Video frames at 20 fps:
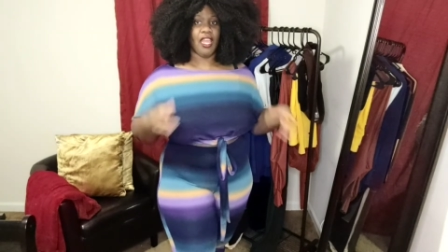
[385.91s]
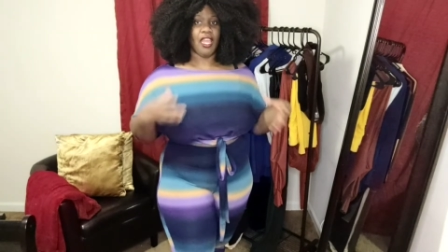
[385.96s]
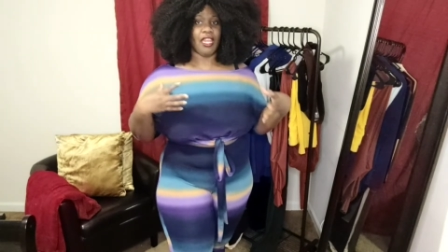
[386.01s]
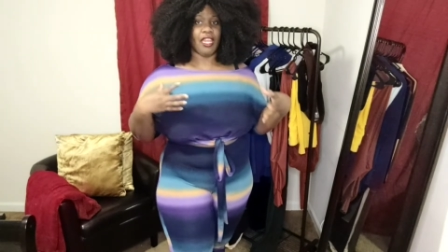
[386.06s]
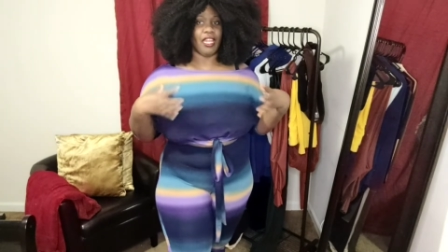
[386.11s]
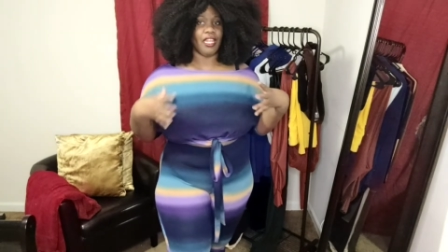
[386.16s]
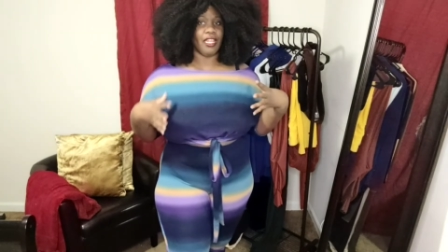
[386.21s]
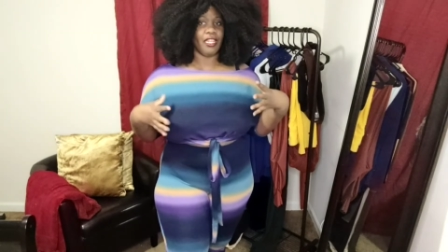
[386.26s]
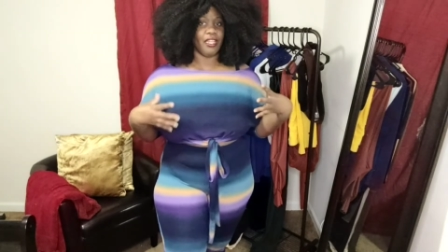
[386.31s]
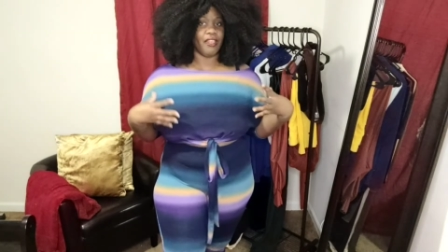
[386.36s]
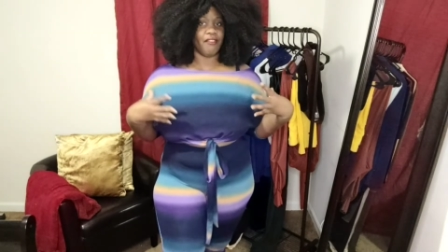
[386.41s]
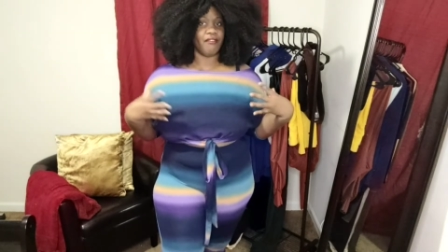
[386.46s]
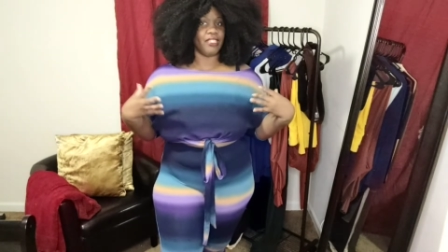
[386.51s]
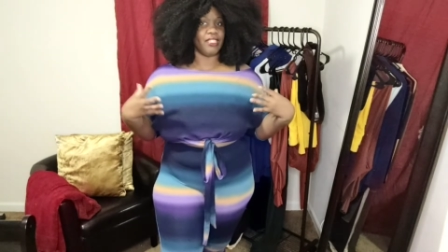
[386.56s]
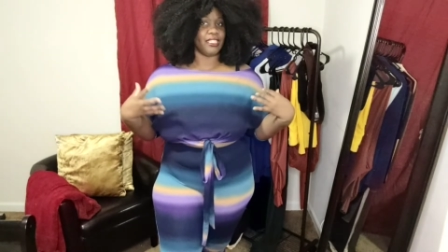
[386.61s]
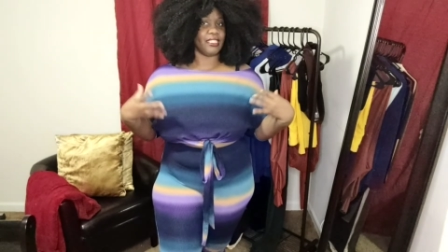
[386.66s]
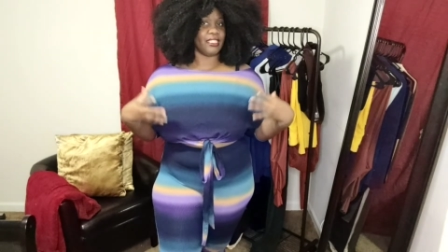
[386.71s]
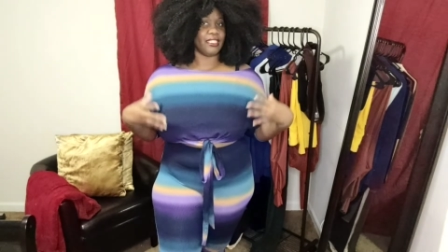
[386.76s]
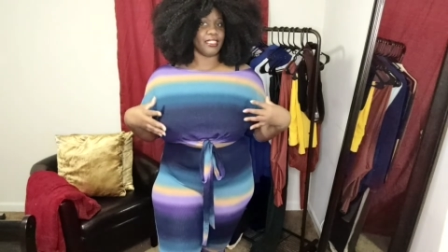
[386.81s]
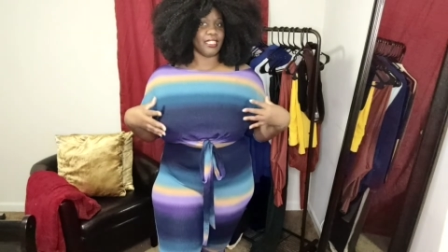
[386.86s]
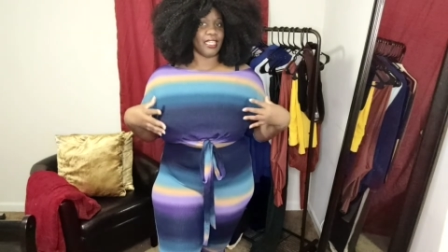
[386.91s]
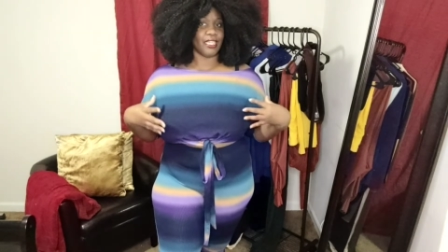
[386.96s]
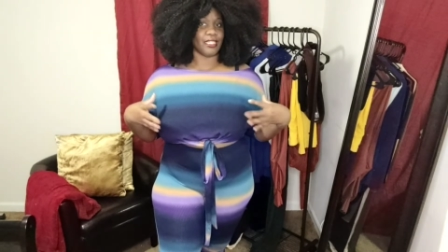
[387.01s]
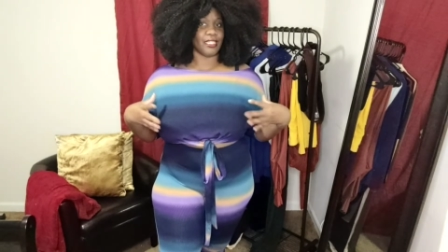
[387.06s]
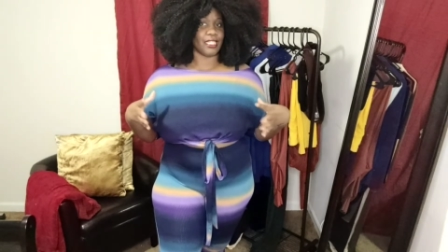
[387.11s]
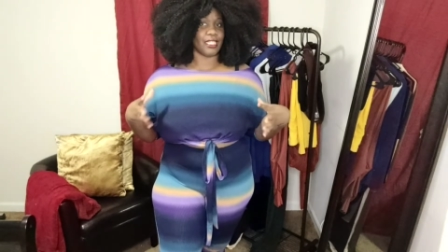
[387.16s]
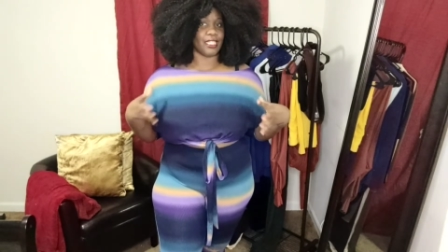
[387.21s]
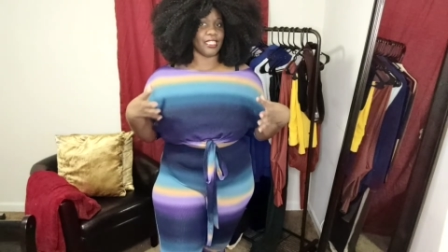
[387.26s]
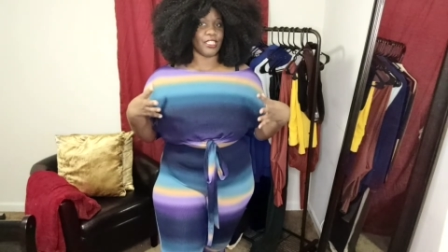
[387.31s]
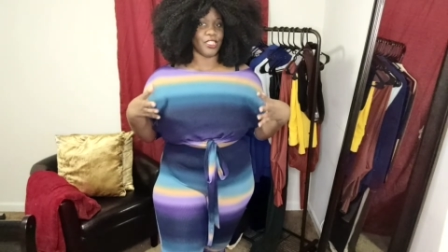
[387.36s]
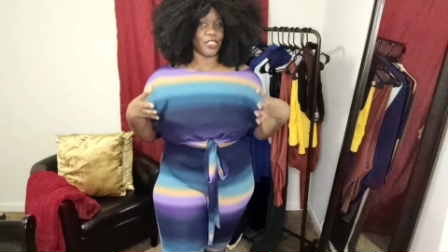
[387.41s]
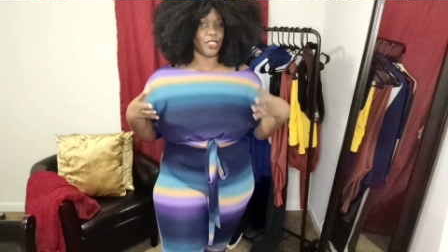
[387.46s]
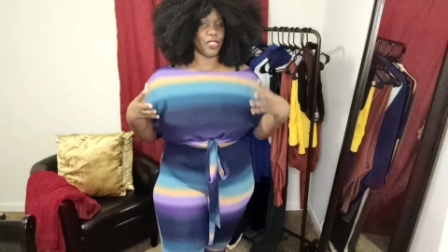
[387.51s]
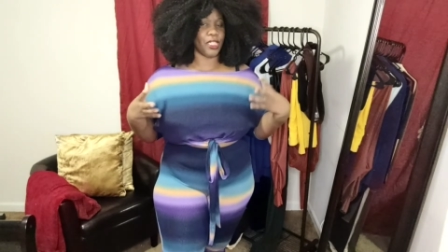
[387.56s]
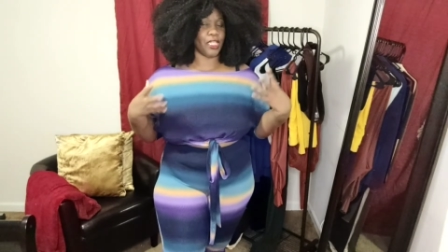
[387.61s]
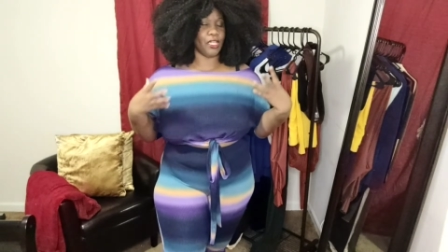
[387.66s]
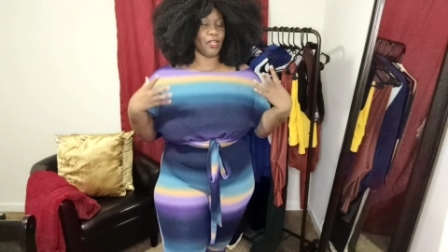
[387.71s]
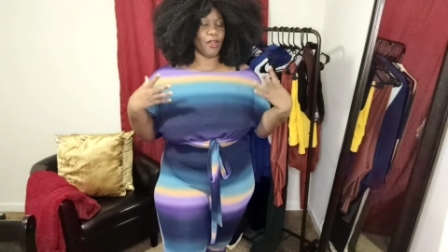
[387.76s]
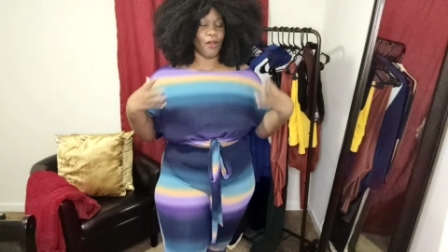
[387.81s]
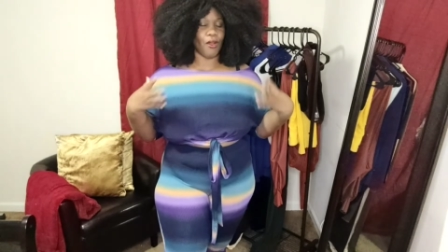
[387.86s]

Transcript: And I love these sets because you can